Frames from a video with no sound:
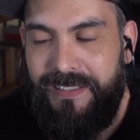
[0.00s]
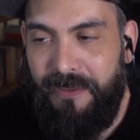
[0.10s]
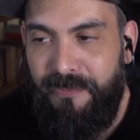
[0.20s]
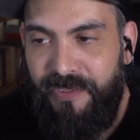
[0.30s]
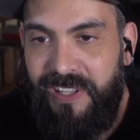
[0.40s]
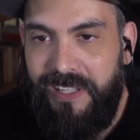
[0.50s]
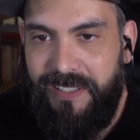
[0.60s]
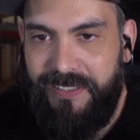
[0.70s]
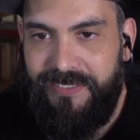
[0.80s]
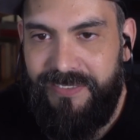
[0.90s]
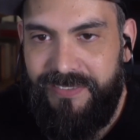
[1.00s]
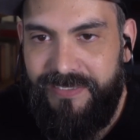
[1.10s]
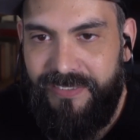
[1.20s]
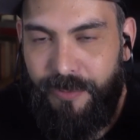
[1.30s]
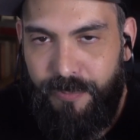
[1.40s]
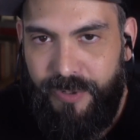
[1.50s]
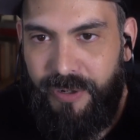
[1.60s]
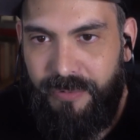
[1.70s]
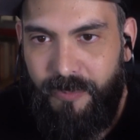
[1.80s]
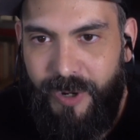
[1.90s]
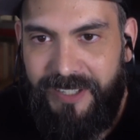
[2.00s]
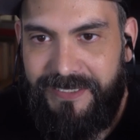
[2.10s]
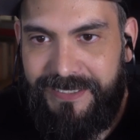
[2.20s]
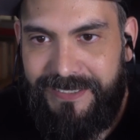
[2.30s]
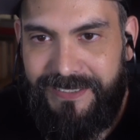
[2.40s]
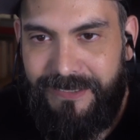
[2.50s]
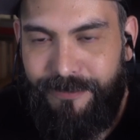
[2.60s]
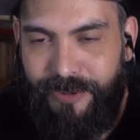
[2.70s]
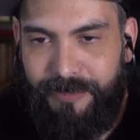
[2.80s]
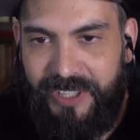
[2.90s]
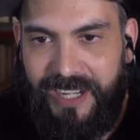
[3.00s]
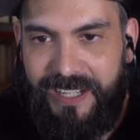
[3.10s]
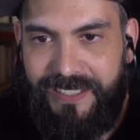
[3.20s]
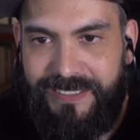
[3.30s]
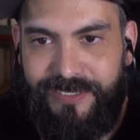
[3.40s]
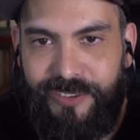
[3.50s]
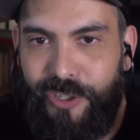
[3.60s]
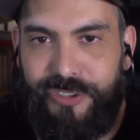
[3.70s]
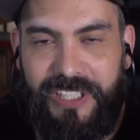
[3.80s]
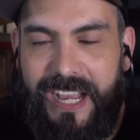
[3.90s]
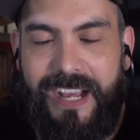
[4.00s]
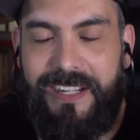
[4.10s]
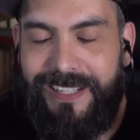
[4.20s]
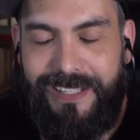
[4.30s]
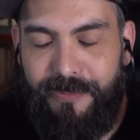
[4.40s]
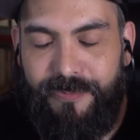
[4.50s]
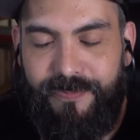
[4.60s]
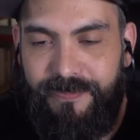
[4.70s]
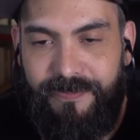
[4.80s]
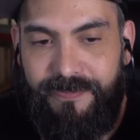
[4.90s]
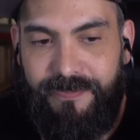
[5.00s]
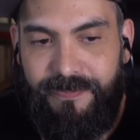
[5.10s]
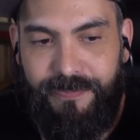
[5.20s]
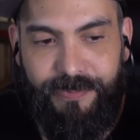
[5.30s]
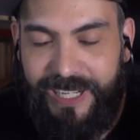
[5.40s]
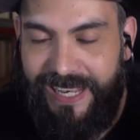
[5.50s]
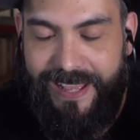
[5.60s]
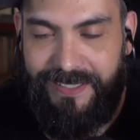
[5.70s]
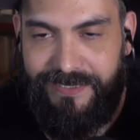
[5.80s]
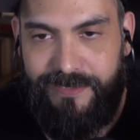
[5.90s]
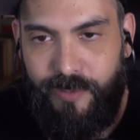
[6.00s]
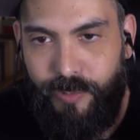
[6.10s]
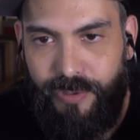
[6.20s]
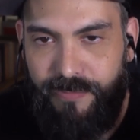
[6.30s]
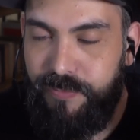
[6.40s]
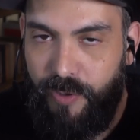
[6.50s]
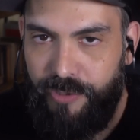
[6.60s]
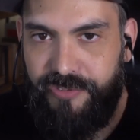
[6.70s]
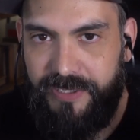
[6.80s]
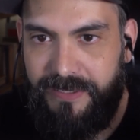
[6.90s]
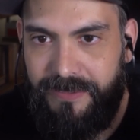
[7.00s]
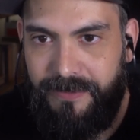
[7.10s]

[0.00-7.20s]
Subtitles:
The feeling is the wrong one from the honey. It's not the honey in a glazed or a frosting.